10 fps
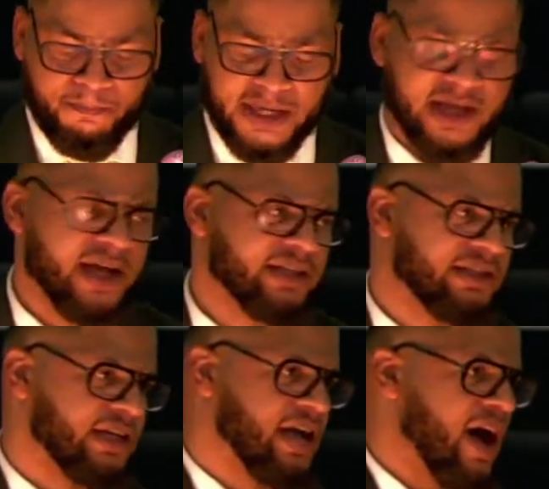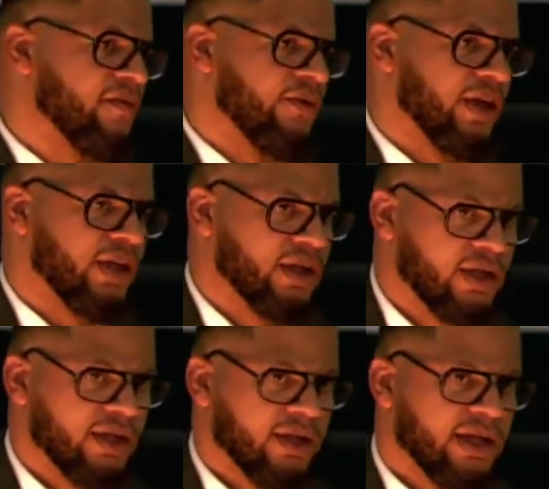because the covering
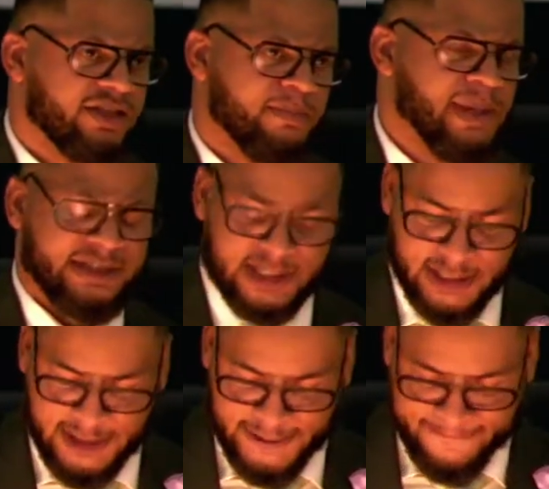is missing.